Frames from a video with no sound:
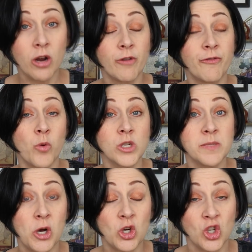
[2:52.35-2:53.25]
four
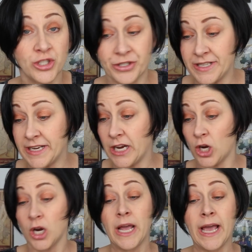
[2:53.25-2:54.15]
small crystals in
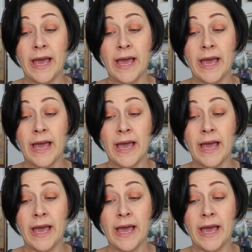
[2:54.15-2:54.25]
here.